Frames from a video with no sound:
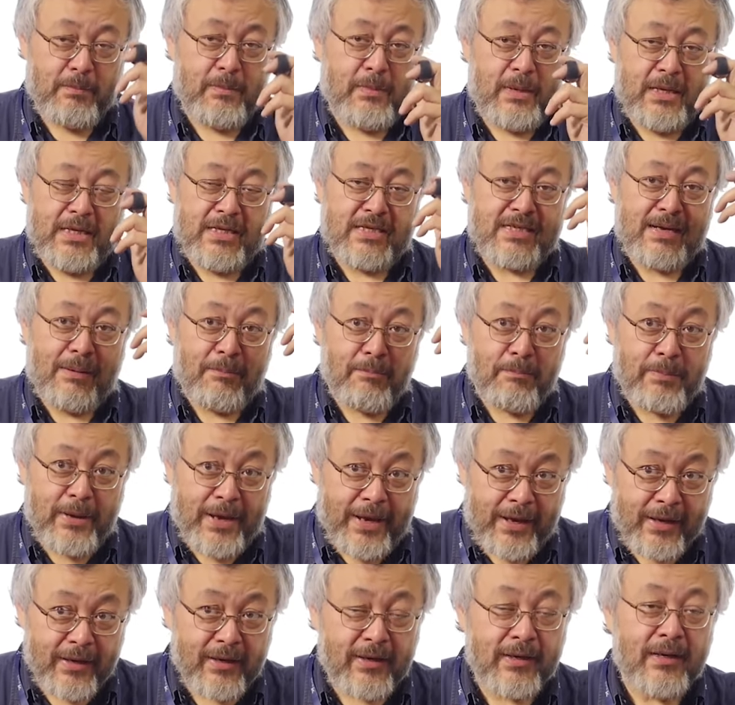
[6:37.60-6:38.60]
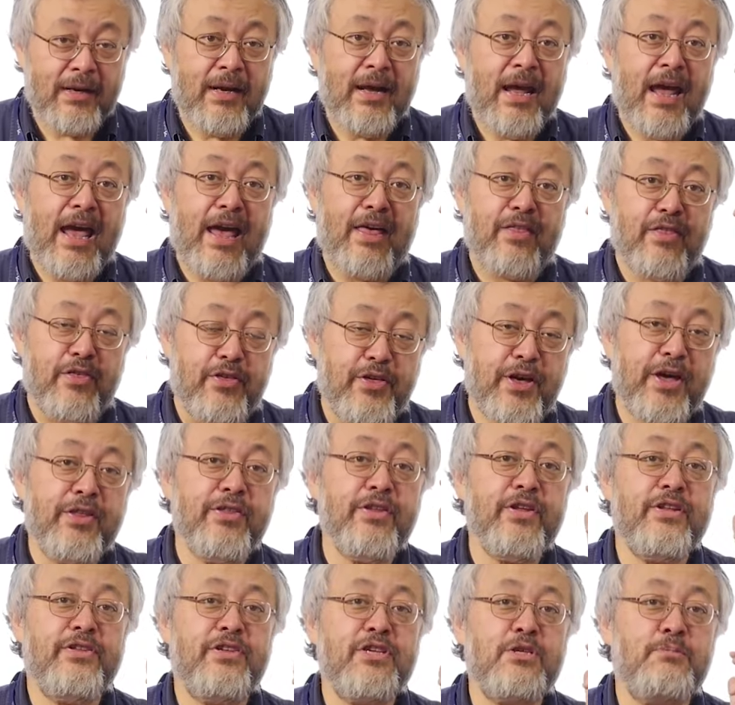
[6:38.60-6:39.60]
in some pair, and
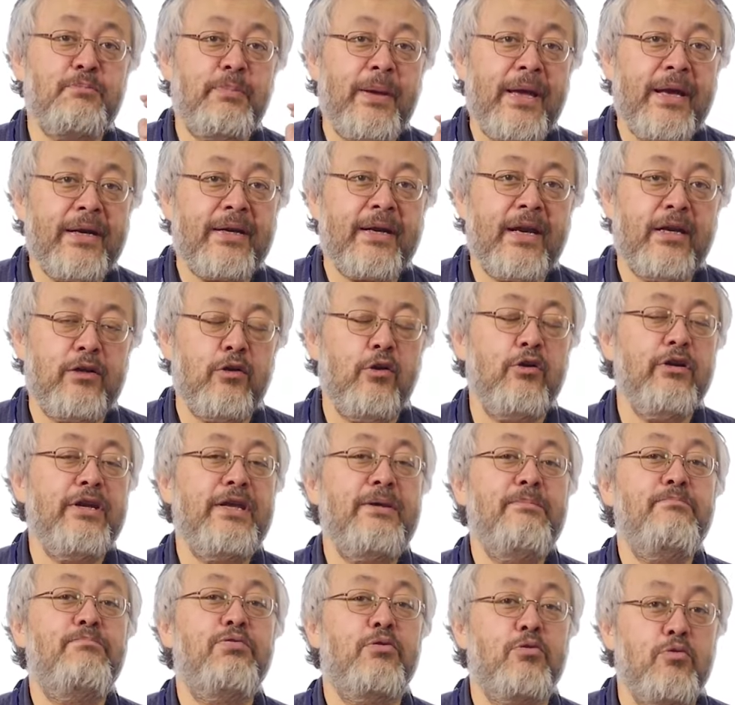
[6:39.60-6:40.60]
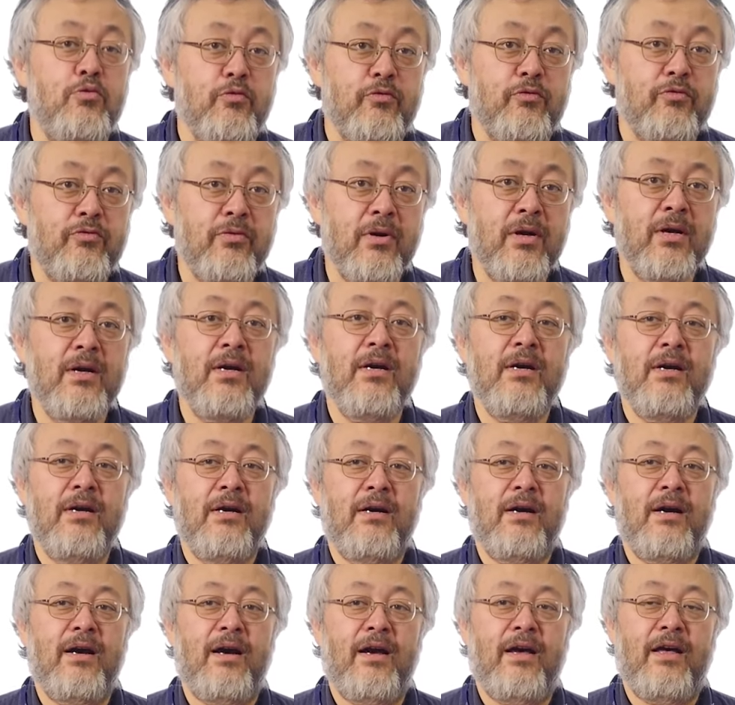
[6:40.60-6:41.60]
then this pair can only improve.
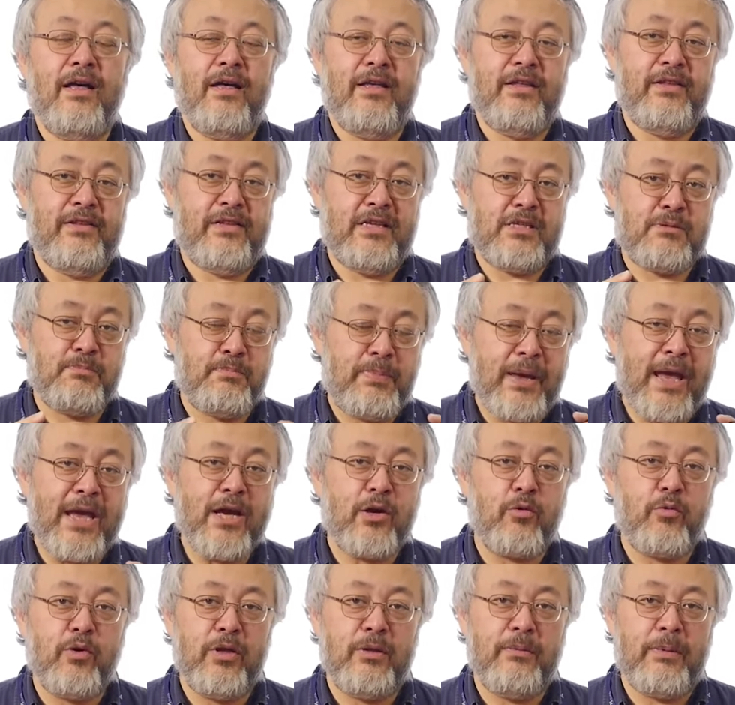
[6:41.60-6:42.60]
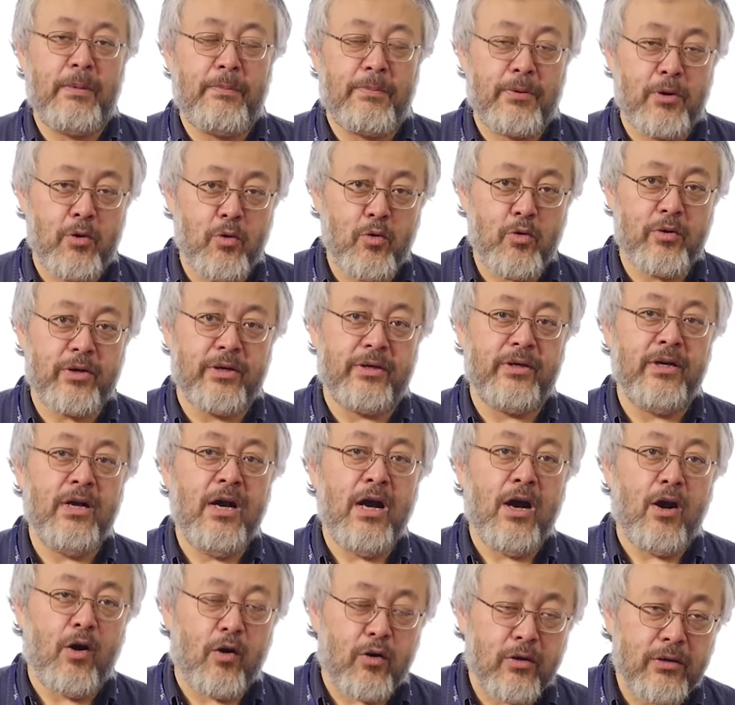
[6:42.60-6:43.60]
This pair will be broken
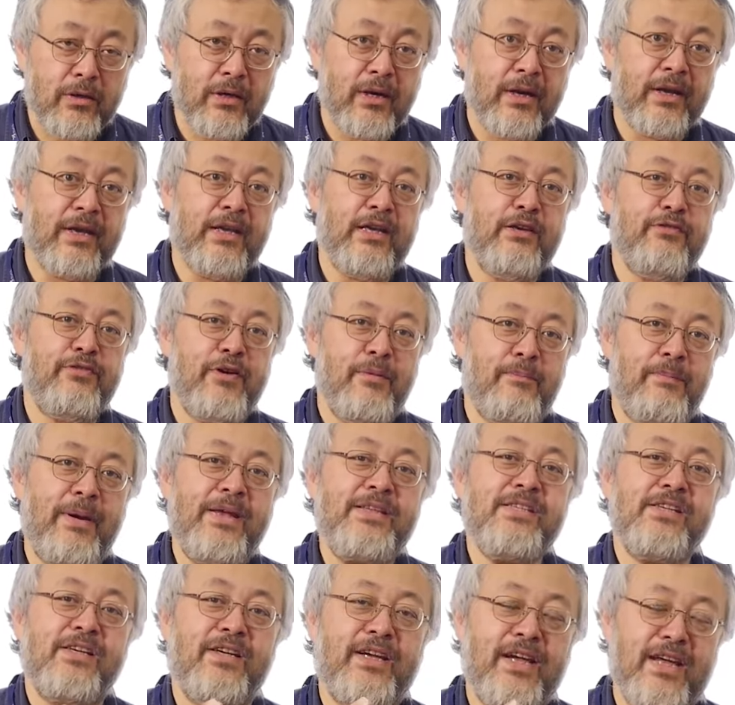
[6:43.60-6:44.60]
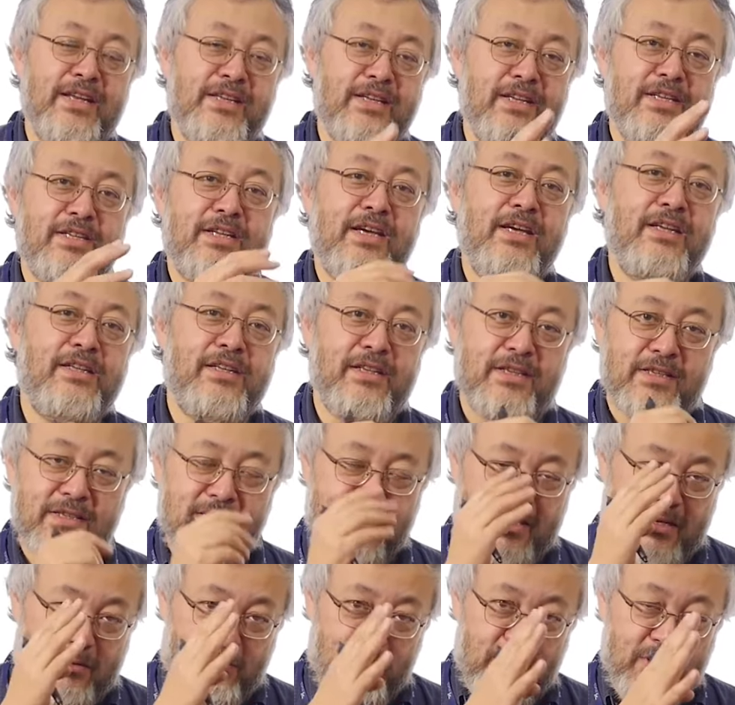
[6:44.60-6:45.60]
only if a better candidate
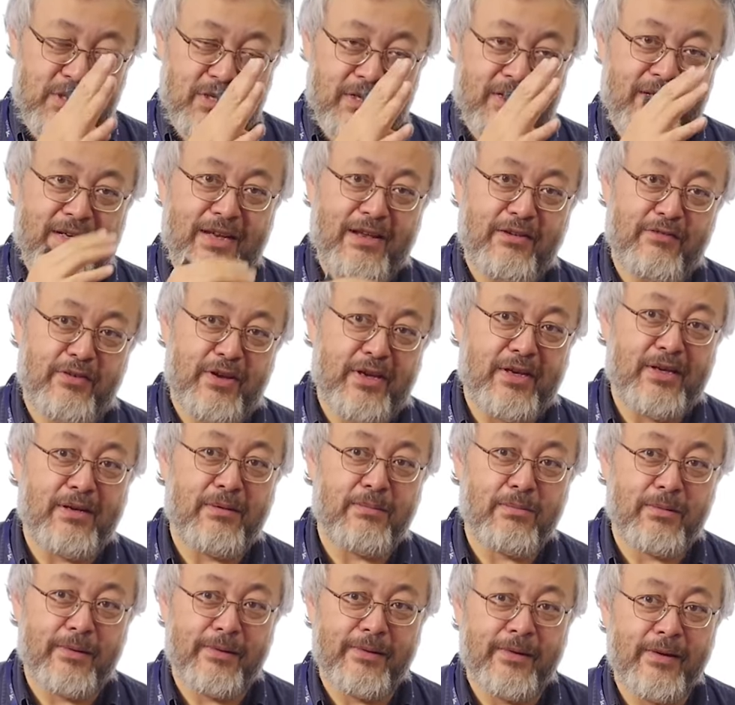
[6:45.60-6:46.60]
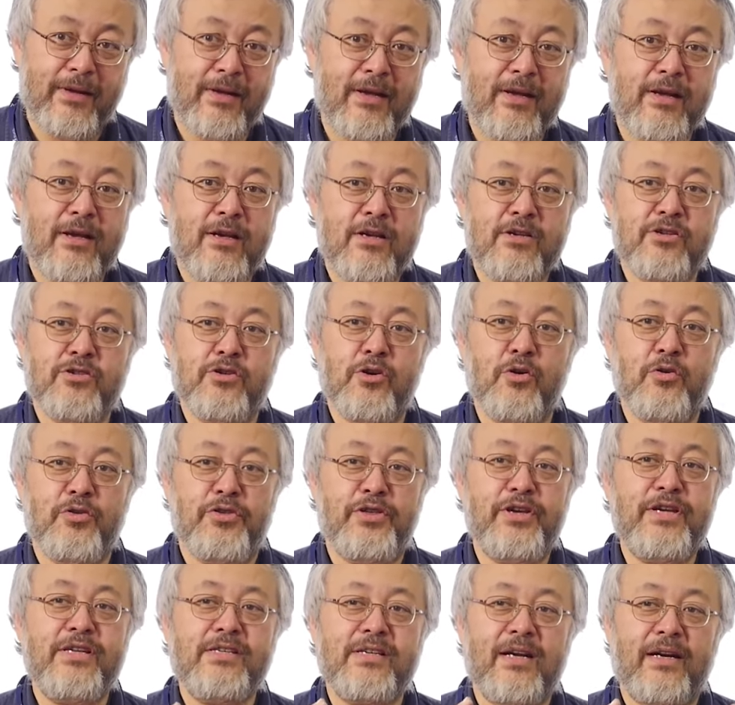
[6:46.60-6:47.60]
is immediately available. So
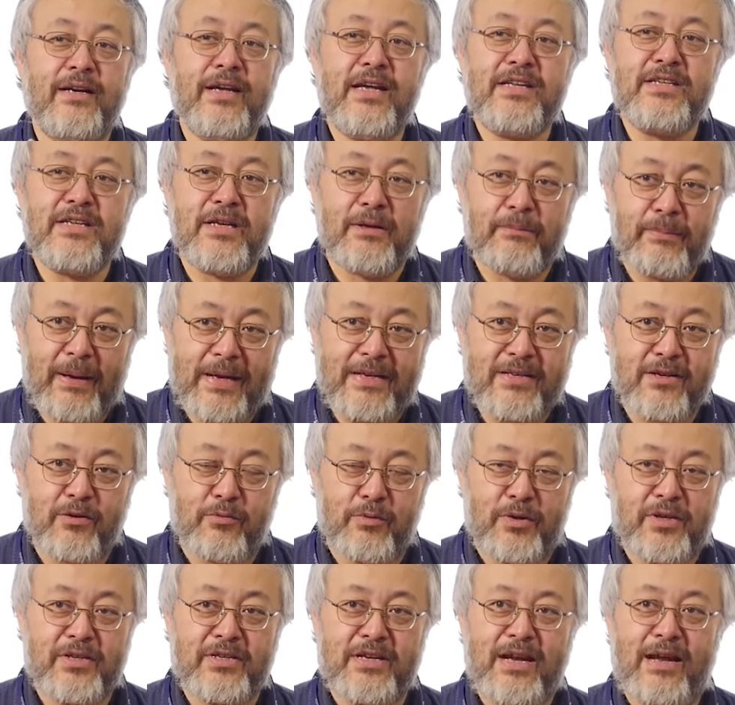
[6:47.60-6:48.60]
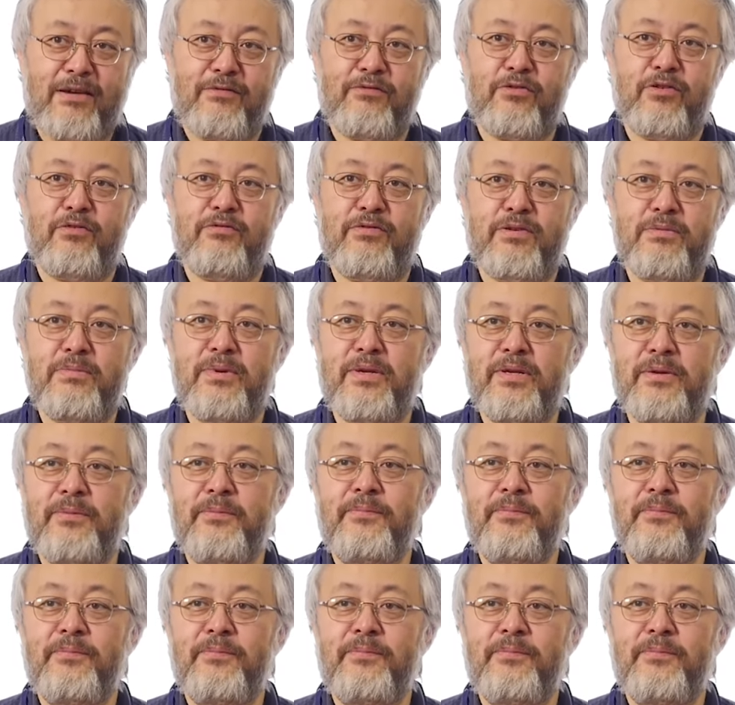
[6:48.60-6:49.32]
things are getting better with time for women.